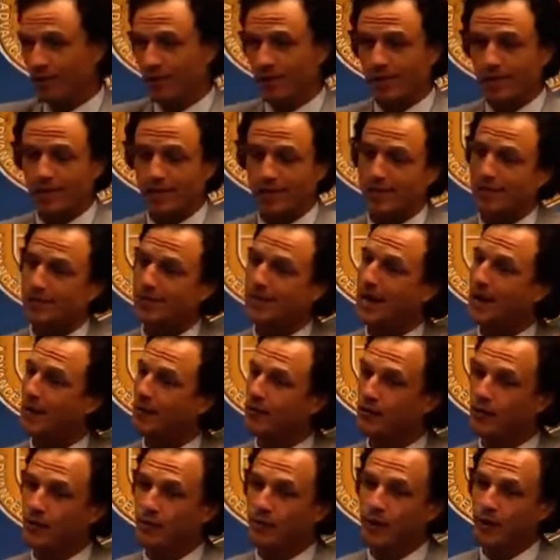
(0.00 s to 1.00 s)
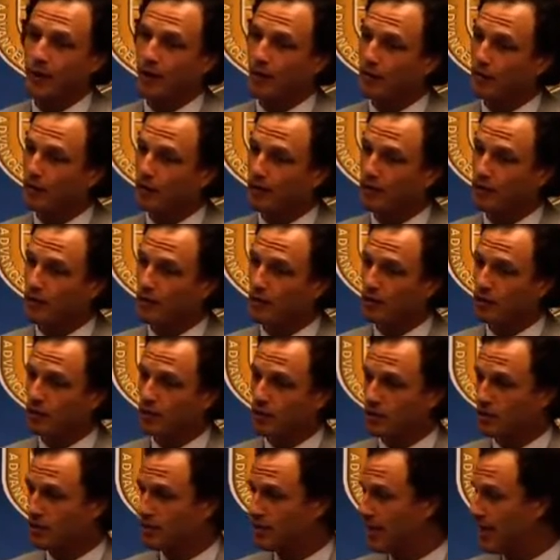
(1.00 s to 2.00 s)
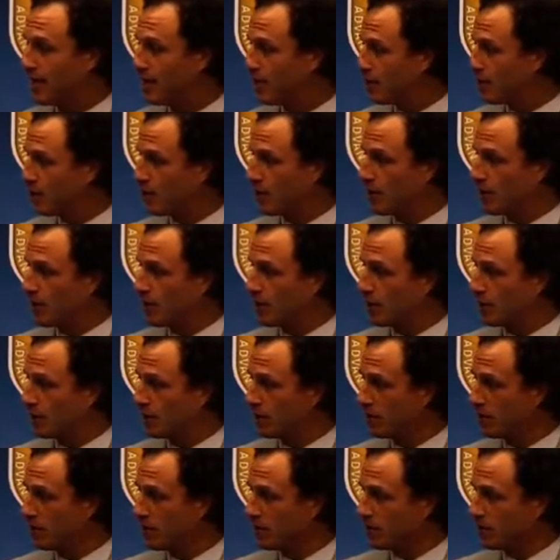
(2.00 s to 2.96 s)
the kidney down to the pelvis and just take the renal